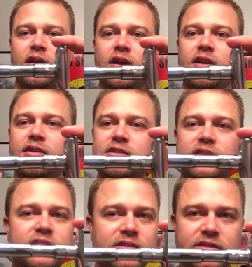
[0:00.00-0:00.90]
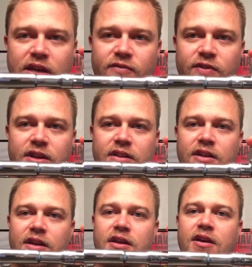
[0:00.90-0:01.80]
It is
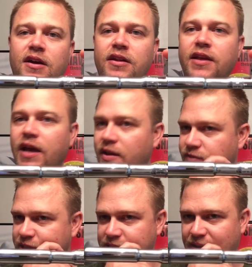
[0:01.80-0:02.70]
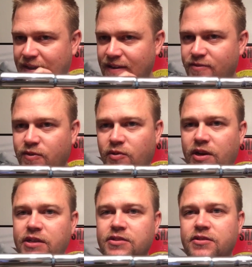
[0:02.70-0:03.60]
definitely on the hefty side for
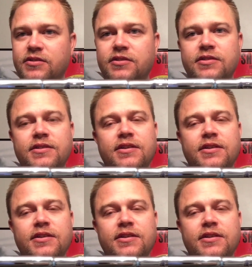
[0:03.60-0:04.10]
razors.